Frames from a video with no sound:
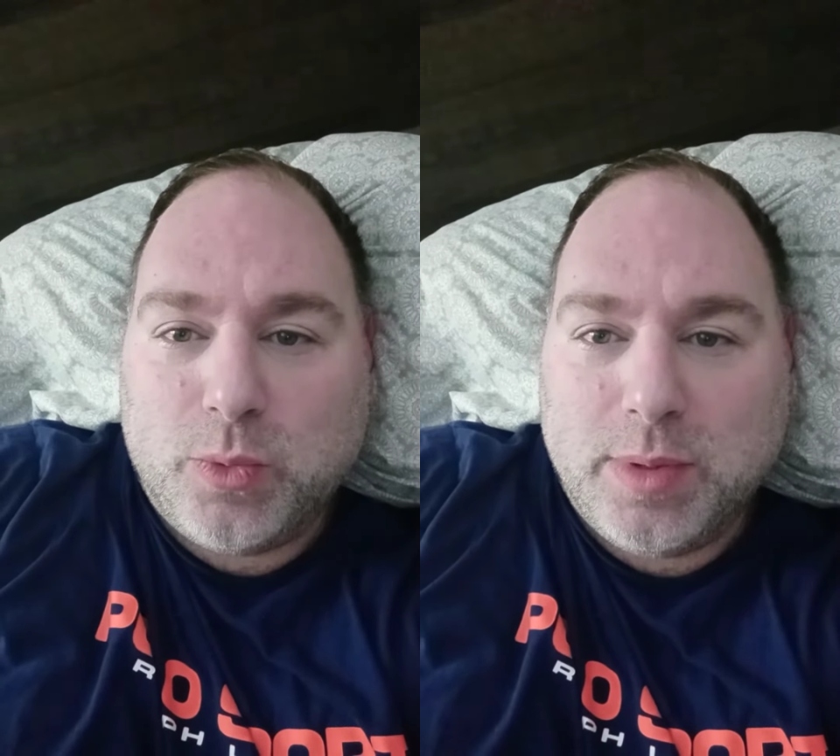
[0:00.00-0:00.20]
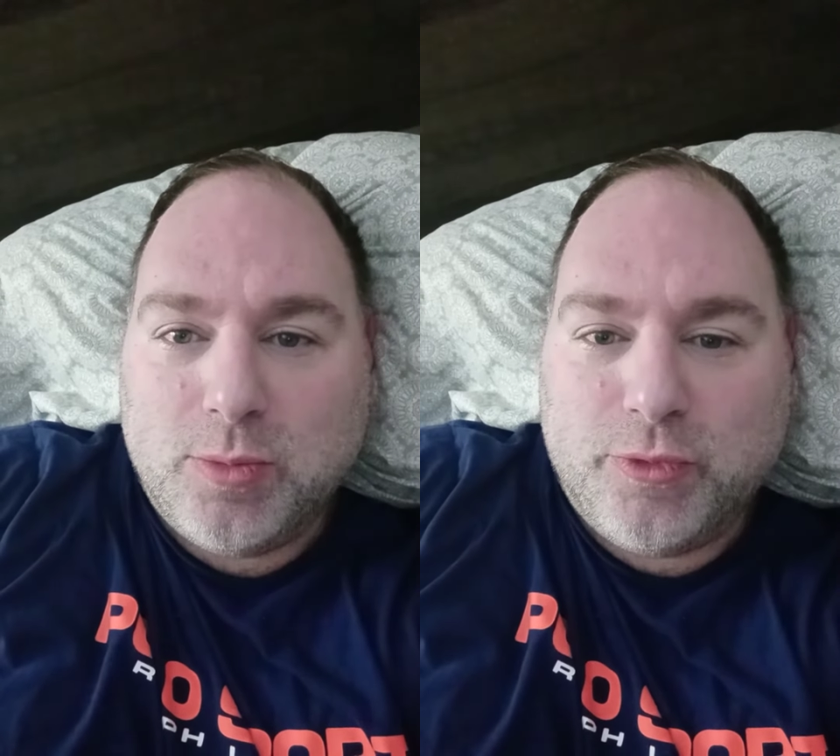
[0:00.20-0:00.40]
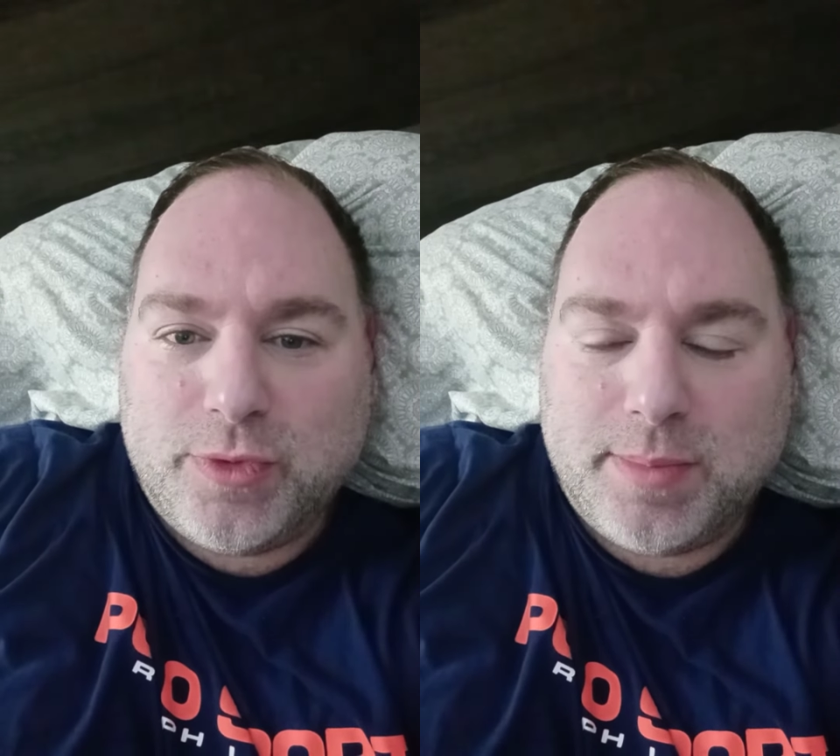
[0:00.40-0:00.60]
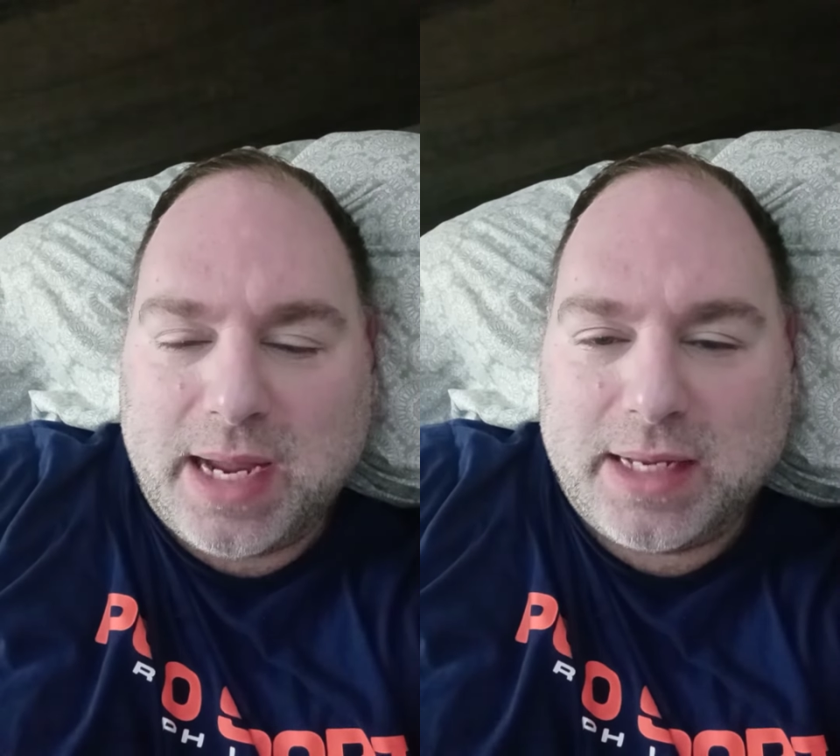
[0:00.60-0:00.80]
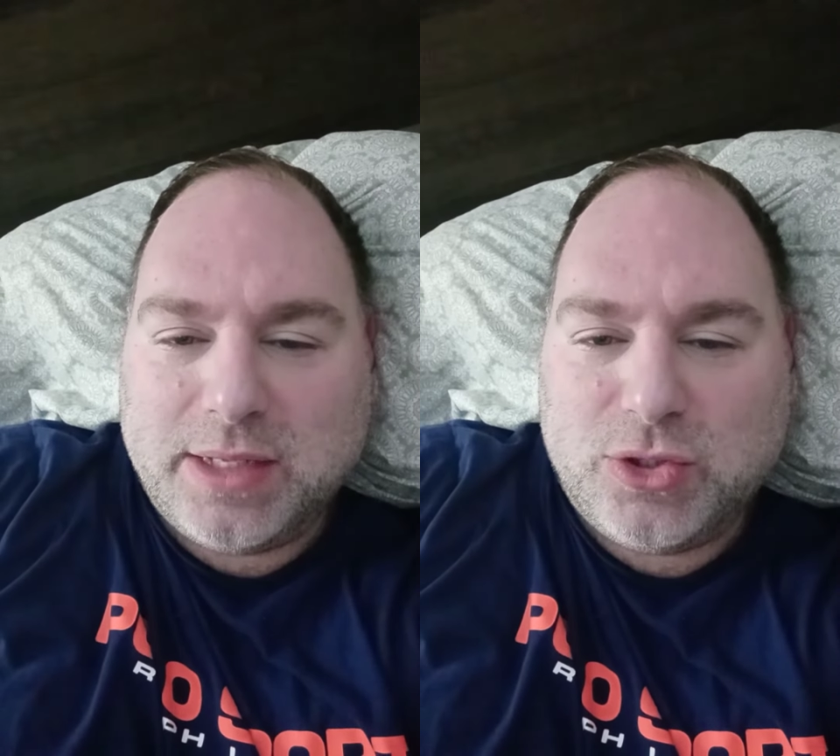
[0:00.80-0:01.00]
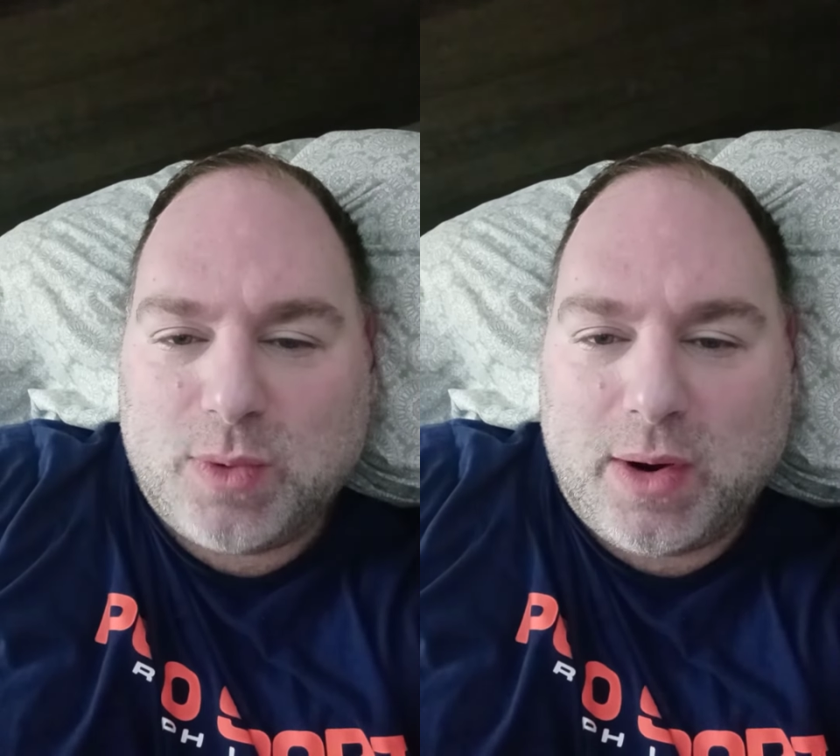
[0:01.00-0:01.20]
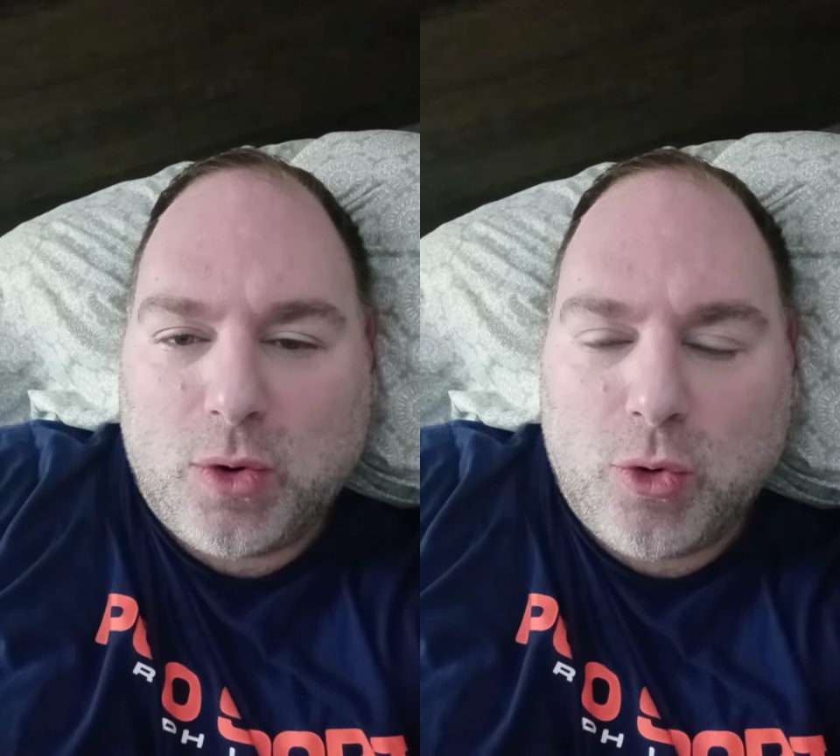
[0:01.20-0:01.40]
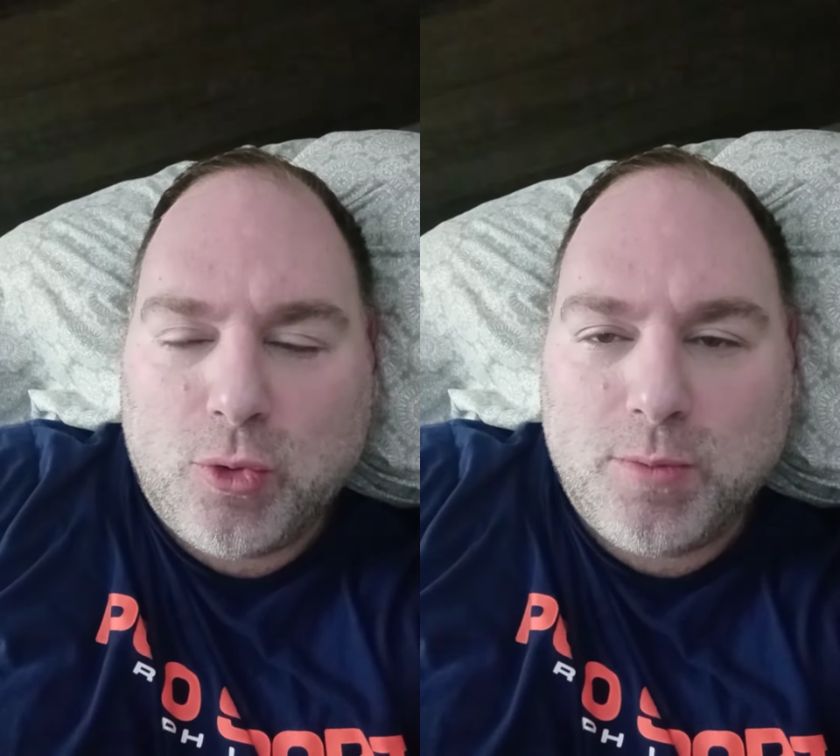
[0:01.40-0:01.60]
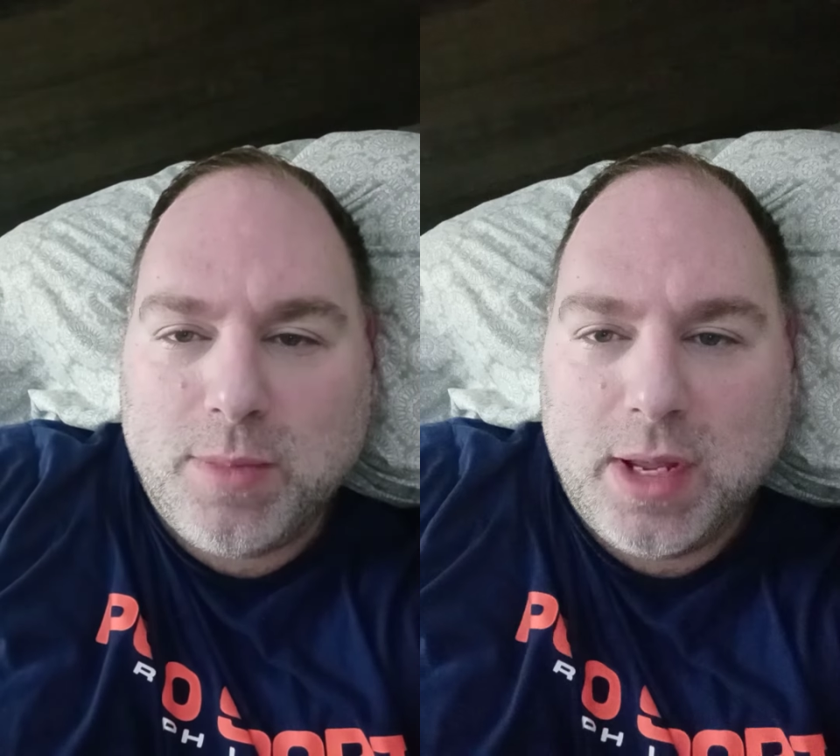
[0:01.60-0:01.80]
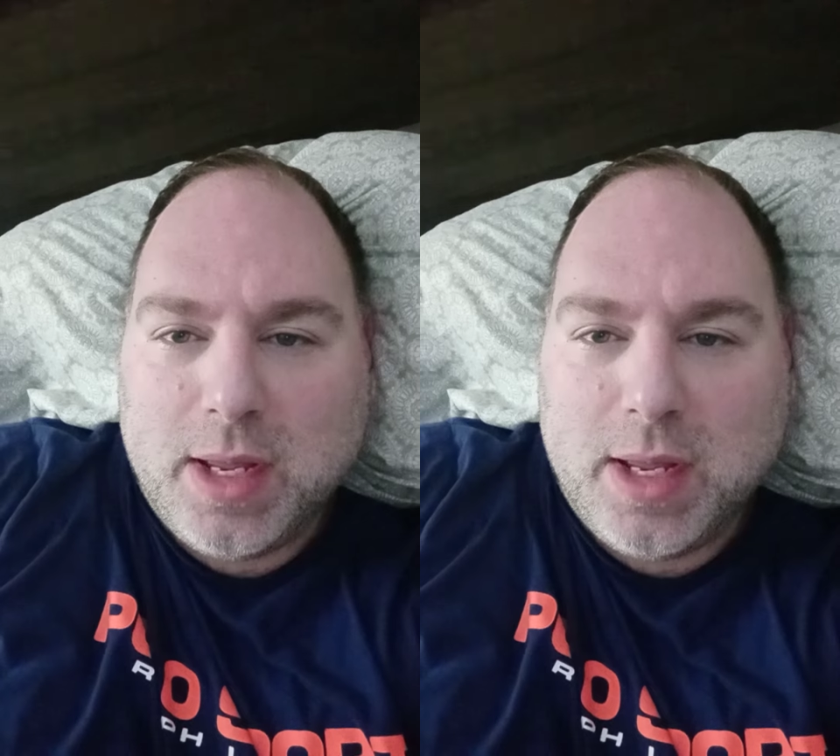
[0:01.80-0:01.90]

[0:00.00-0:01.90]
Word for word: We moved her back into our home.